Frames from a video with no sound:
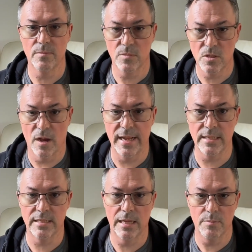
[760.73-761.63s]

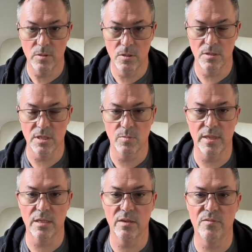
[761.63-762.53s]
tightens up, uses
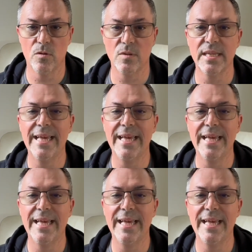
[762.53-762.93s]
muscular force,